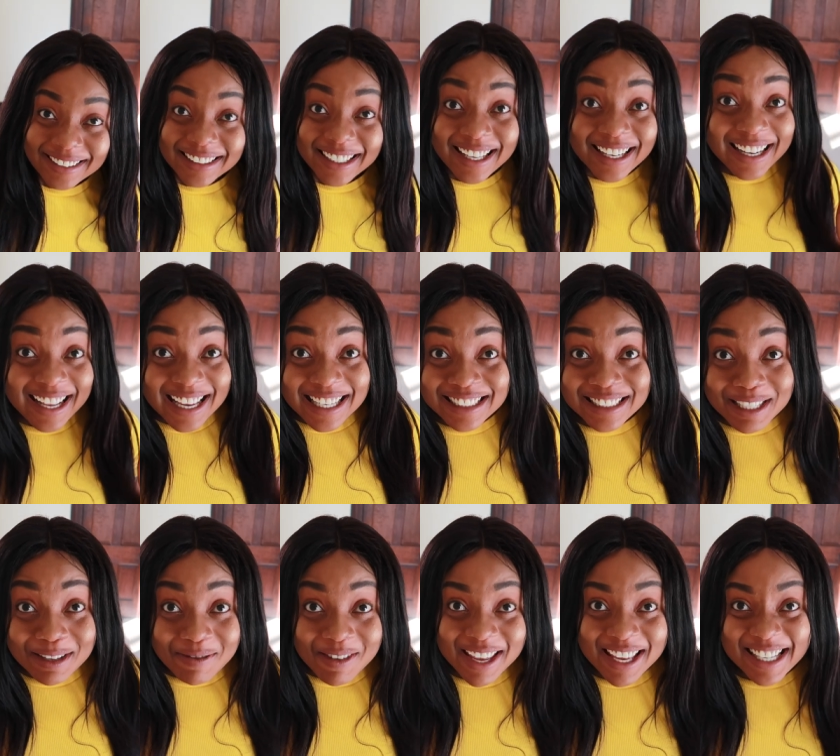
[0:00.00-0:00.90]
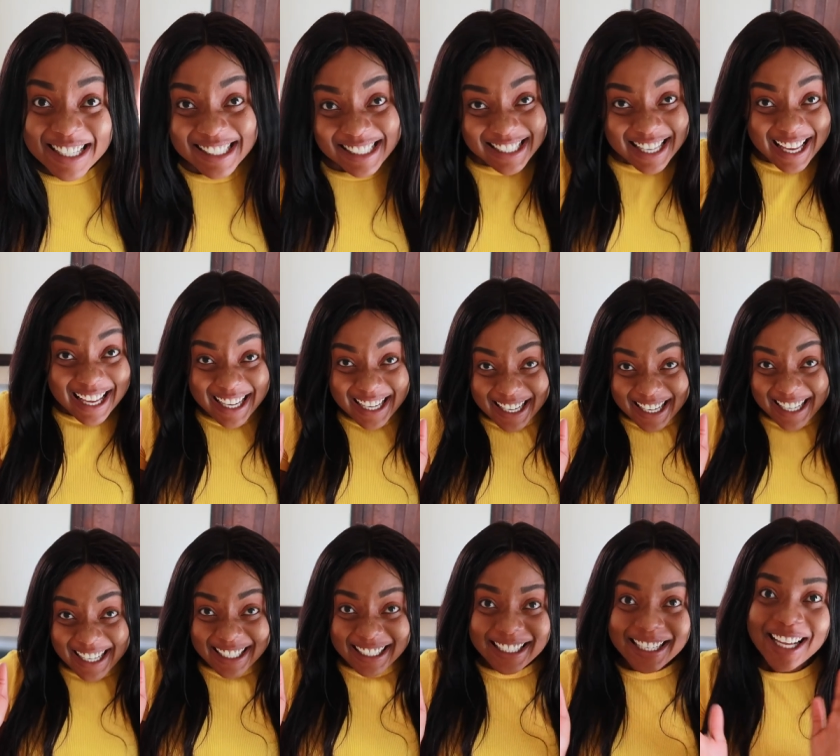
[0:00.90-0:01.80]
Can you guys see me?
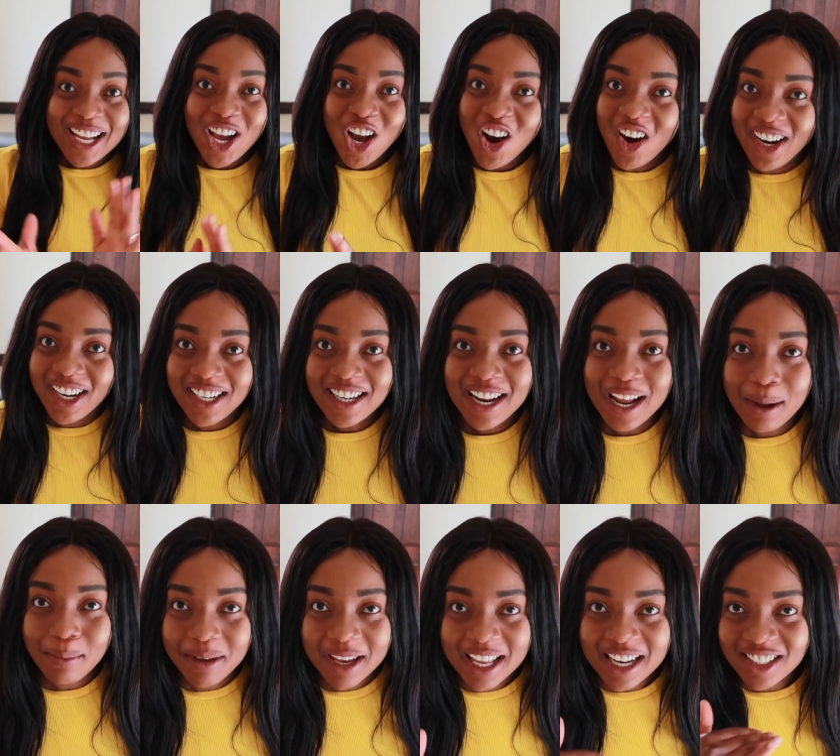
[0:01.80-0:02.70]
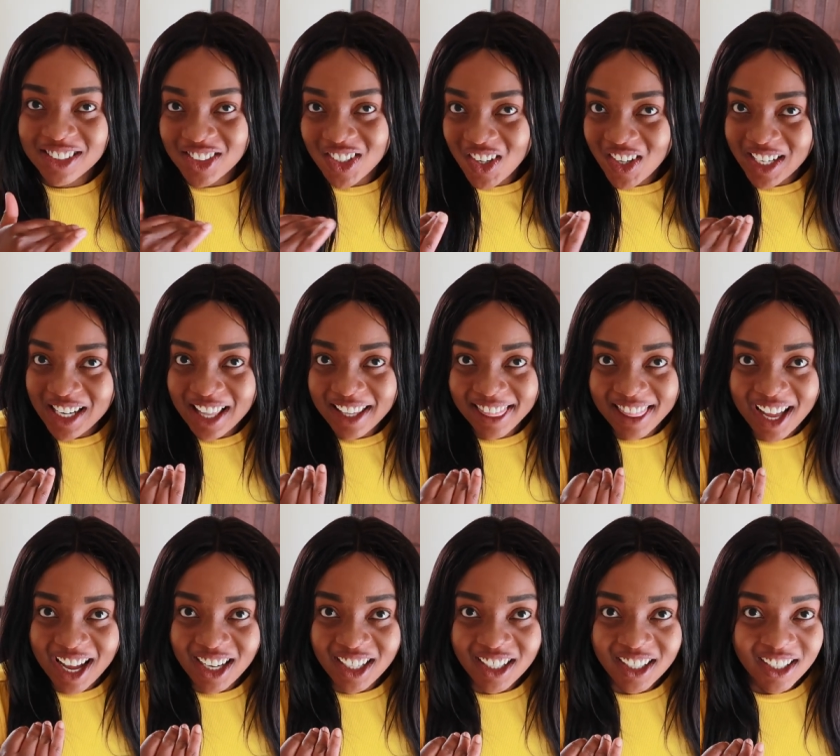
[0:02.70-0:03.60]
Yay! All right, I'm kind of talking like
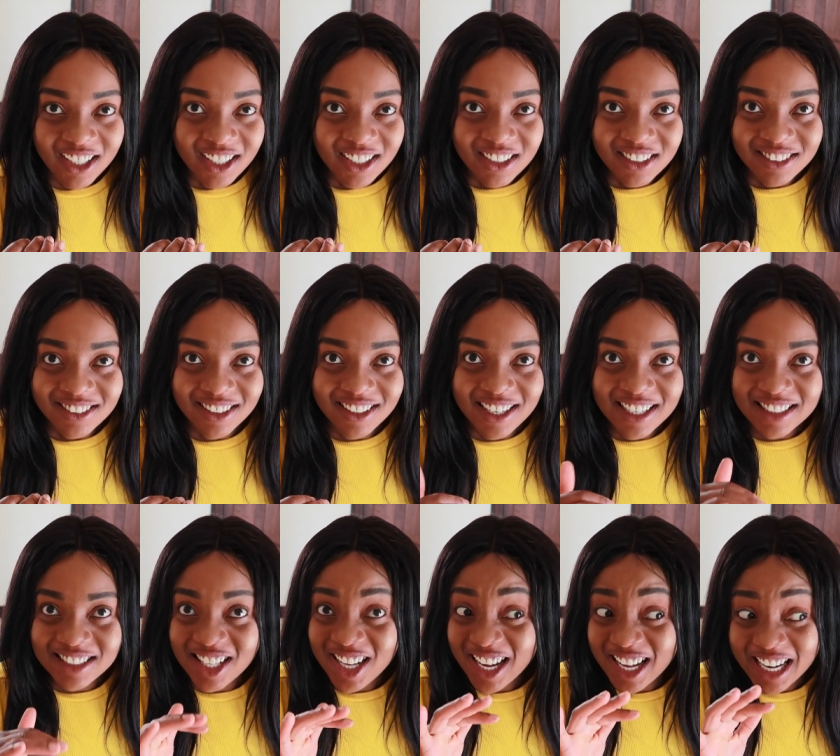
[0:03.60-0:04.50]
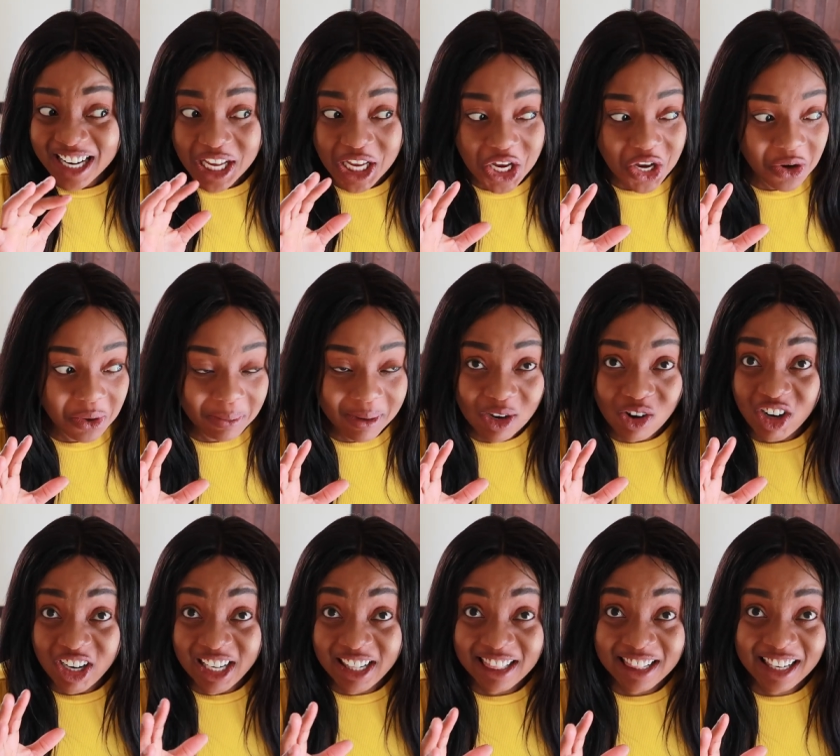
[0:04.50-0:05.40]
that so that he's not gonna hear me or
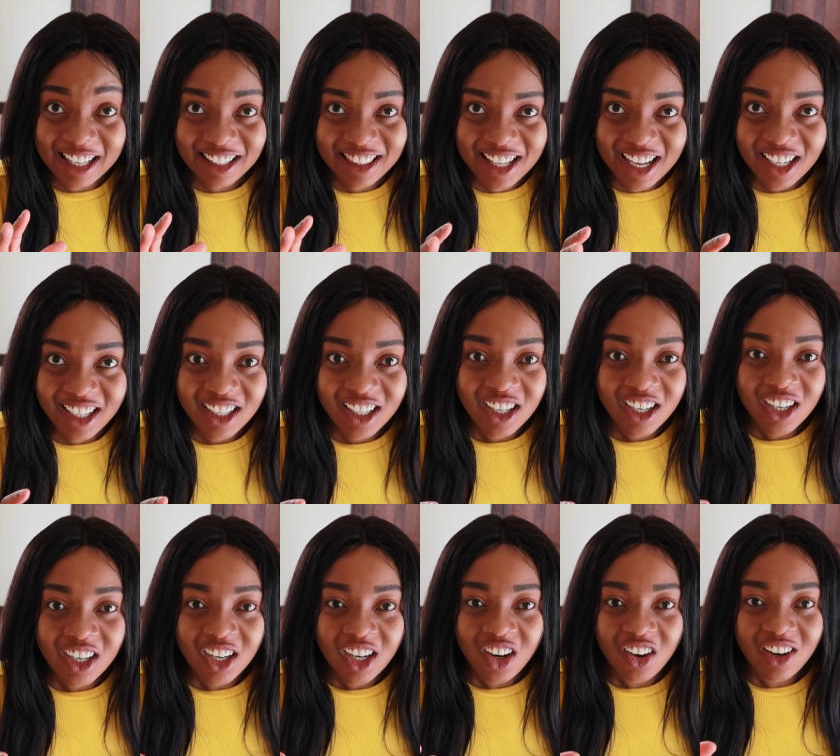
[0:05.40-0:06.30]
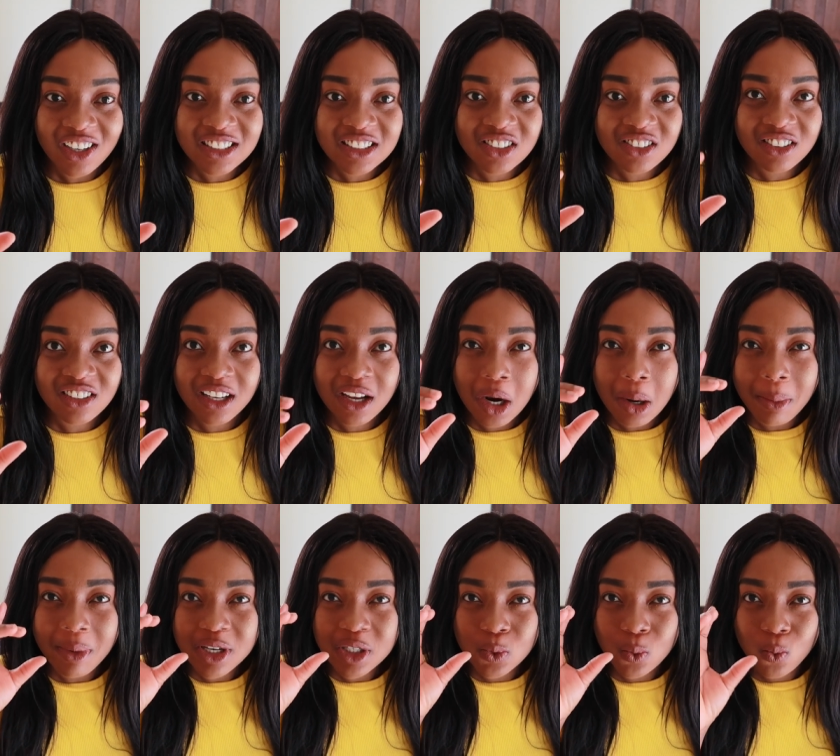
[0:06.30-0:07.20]
anything like that. All right, so the
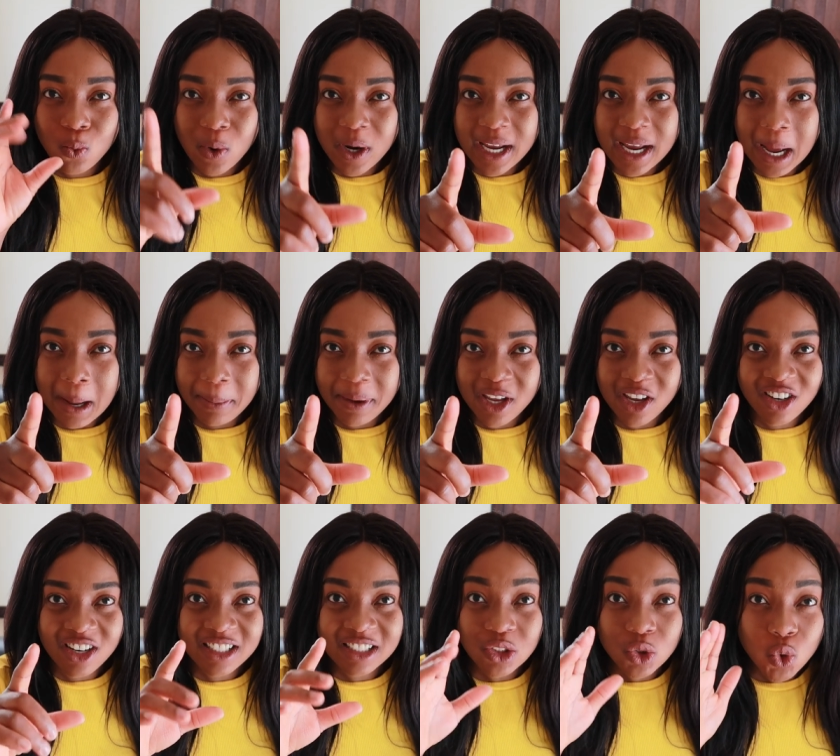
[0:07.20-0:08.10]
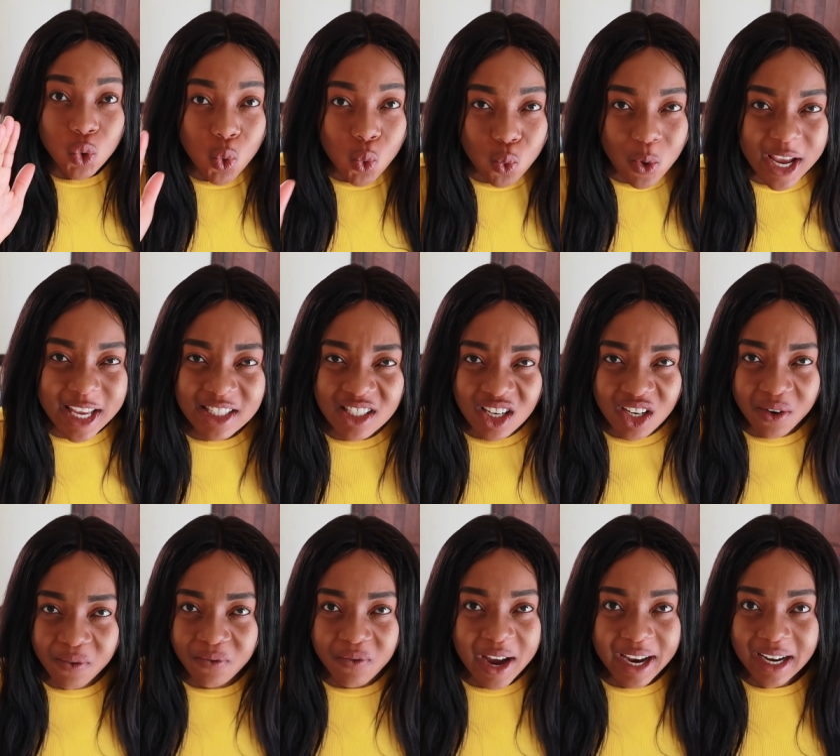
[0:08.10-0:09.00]
camera is way up here. There's no way he's
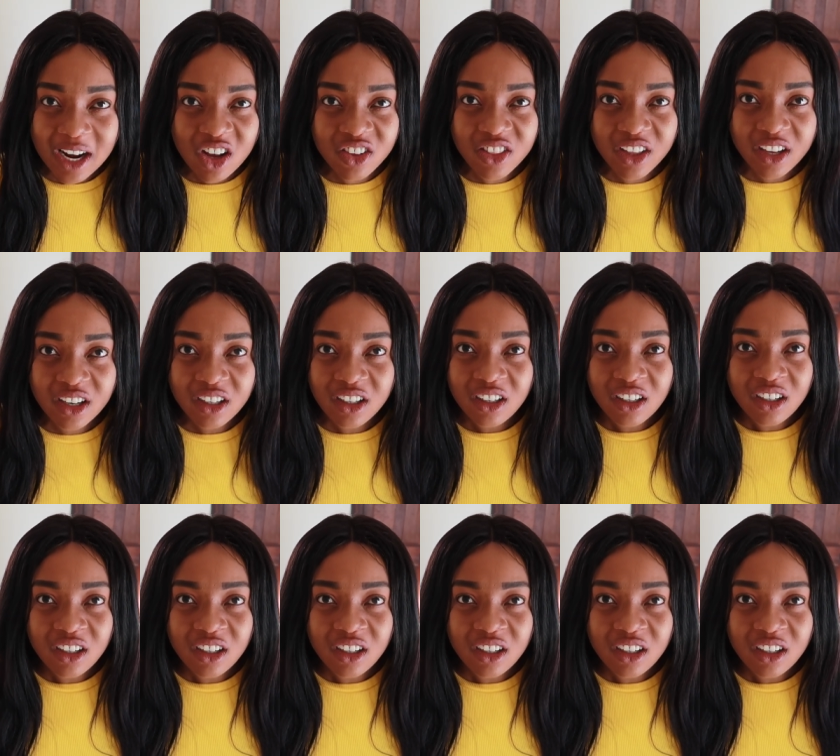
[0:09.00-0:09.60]
gonna find out that